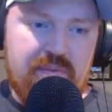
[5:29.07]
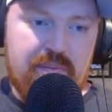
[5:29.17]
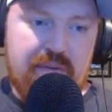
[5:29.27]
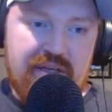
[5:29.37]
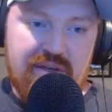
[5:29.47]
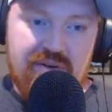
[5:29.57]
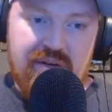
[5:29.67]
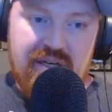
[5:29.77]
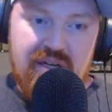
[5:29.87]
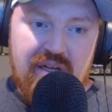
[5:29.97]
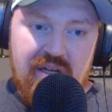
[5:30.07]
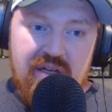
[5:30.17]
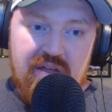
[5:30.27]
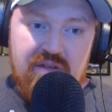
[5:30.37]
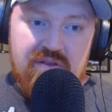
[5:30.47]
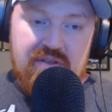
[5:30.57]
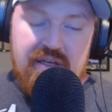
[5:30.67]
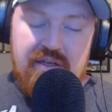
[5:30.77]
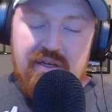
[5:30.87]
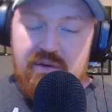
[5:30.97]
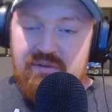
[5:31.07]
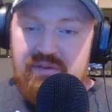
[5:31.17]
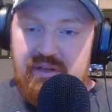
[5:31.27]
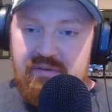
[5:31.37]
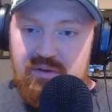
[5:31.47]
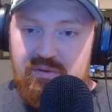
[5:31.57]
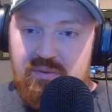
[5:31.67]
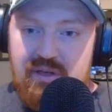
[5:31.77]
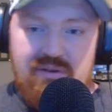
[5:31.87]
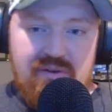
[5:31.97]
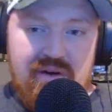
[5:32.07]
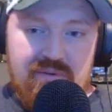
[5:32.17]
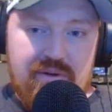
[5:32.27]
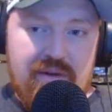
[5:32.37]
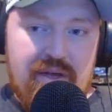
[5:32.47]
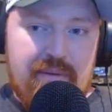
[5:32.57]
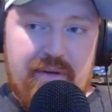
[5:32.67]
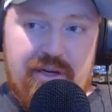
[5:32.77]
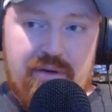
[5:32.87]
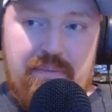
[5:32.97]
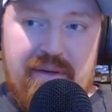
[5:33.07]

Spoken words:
be a great secondary receiver as well, along with Michael